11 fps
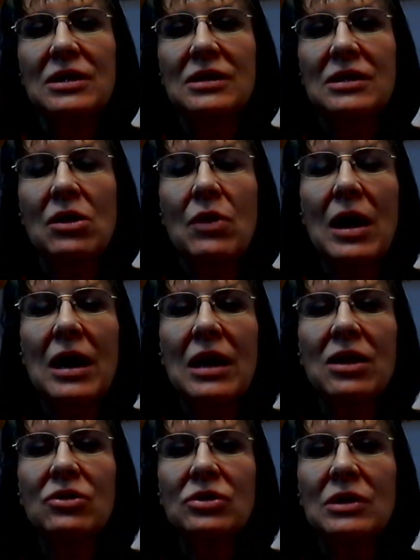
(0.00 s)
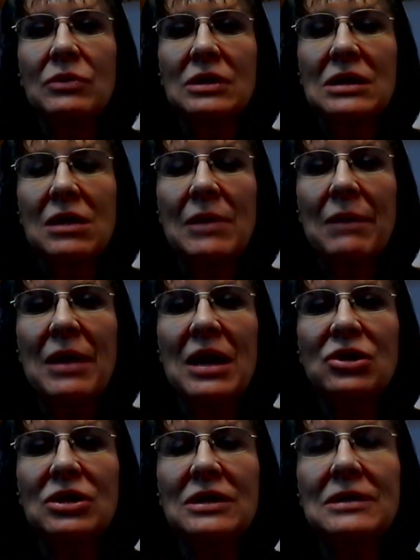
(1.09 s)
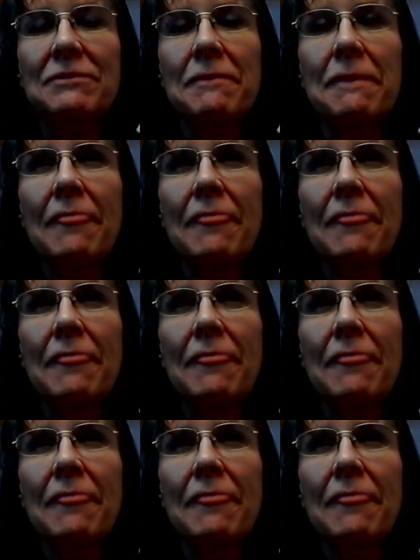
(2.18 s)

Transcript: So I usually will tell my patients